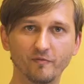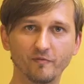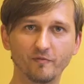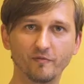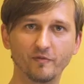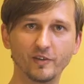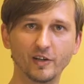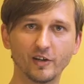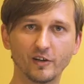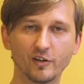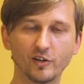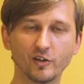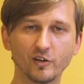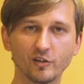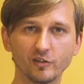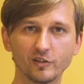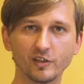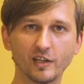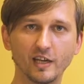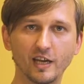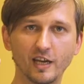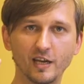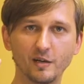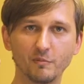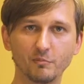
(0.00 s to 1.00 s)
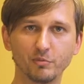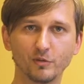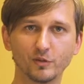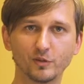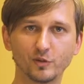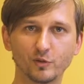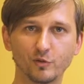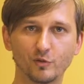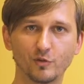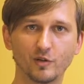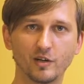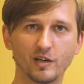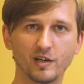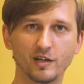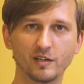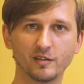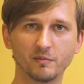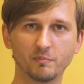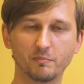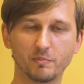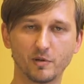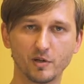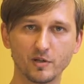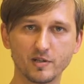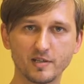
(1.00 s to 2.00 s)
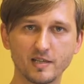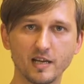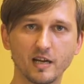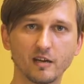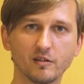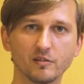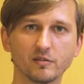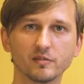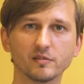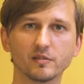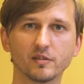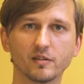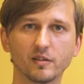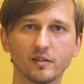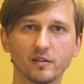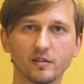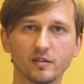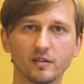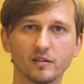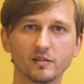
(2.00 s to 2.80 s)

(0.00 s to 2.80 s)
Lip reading: we are not able to run per second